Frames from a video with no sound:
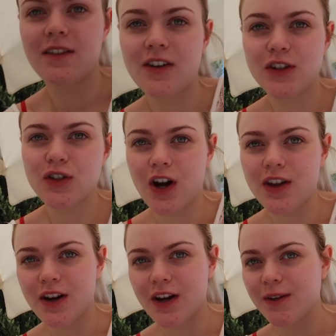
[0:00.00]
give it a try
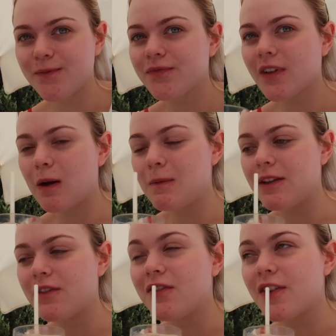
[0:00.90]
though. I'm
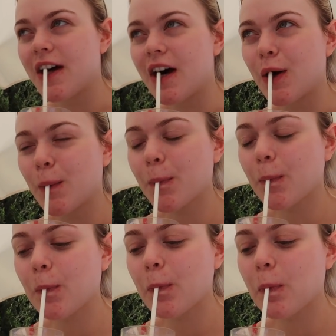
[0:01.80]
living for that.
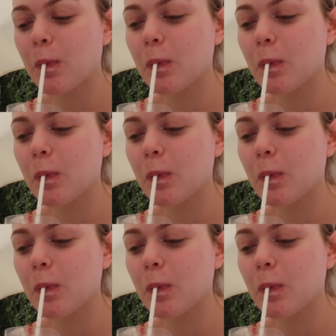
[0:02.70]
How